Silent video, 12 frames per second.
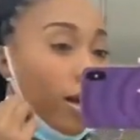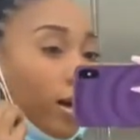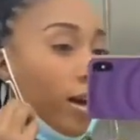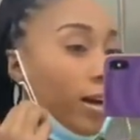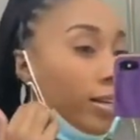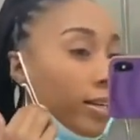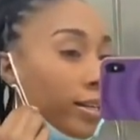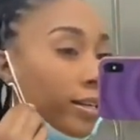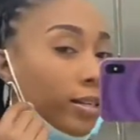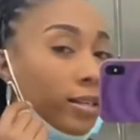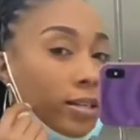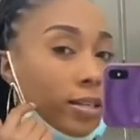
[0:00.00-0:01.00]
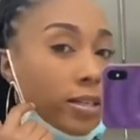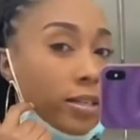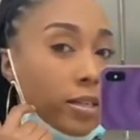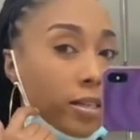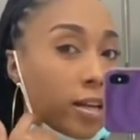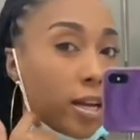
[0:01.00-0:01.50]
and
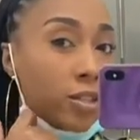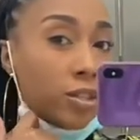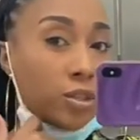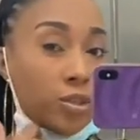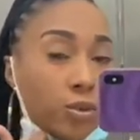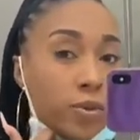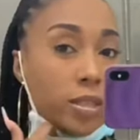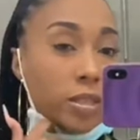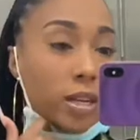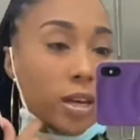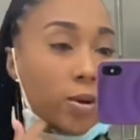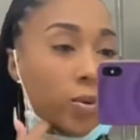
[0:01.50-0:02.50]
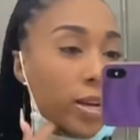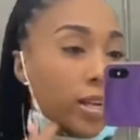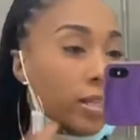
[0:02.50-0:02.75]
I just don't want to get wet,